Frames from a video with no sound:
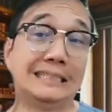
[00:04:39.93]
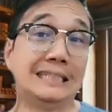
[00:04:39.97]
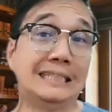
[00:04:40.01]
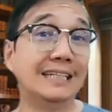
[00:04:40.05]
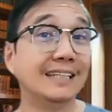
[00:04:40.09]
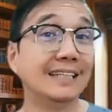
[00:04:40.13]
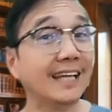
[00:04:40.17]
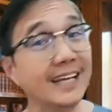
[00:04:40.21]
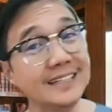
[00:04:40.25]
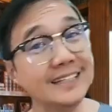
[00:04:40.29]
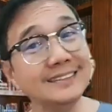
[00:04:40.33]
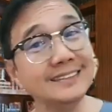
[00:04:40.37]

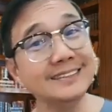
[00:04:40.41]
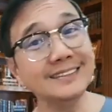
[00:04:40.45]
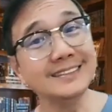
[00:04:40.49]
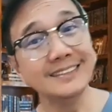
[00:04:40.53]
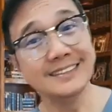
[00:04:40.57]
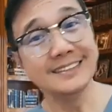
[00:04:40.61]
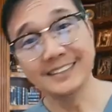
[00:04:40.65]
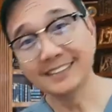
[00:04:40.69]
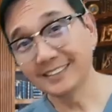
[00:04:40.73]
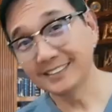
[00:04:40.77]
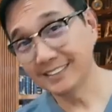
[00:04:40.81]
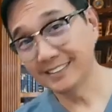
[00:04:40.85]
Again,
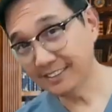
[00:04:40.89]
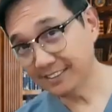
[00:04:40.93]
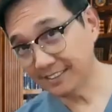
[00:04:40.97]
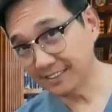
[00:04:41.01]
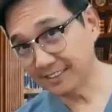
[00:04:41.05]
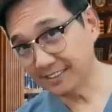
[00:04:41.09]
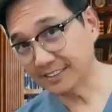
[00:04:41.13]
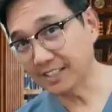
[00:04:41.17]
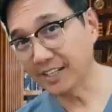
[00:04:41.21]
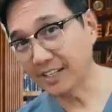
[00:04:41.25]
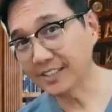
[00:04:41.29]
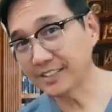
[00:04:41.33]
this
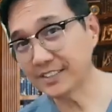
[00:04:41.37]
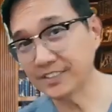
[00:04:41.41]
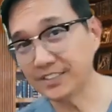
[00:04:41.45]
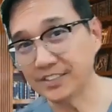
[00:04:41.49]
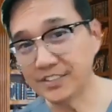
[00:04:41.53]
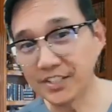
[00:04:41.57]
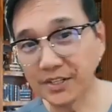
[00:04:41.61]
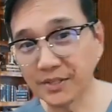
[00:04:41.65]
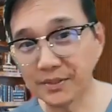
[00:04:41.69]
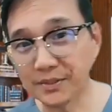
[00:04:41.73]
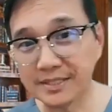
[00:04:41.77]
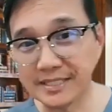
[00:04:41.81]
is Dr.
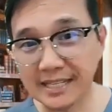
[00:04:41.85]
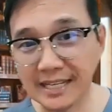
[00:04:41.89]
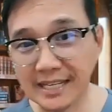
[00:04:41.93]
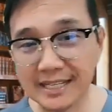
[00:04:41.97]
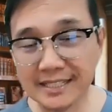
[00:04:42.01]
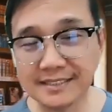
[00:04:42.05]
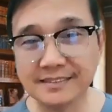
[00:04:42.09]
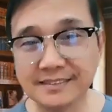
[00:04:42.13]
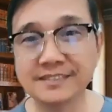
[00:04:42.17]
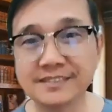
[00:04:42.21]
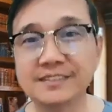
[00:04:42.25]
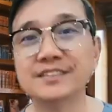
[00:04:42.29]
Jerry
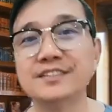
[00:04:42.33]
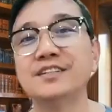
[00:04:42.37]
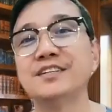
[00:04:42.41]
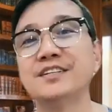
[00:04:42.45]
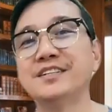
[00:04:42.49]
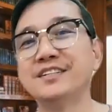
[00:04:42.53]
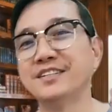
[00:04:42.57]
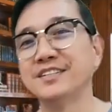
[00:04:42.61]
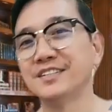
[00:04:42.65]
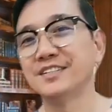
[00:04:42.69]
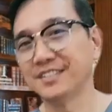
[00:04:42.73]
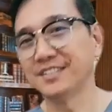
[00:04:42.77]
Tan.
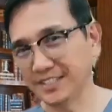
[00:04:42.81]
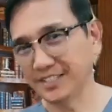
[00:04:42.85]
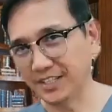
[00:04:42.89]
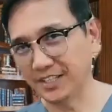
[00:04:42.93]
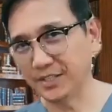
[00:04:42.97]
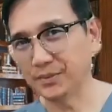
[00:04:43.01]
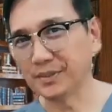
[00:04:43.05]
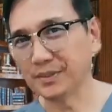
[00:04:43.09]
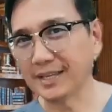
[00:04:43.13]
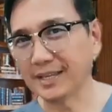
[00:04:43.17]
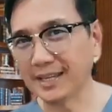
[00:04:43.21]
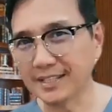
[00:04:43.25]
See
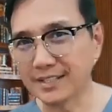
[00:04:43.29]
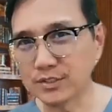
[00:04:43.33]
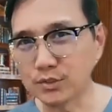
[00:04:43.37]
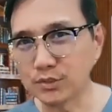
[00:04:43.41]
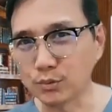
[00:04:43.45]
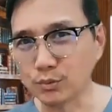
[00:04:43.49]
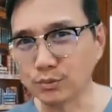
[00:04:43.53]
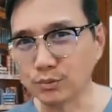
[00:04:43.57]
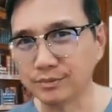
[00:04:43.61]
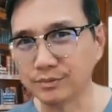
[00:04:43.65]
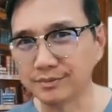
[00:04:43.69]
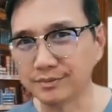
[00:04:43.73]
you again
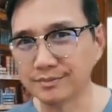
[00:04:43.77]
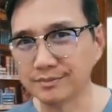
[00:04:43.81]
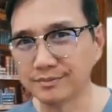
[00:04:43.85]
soon.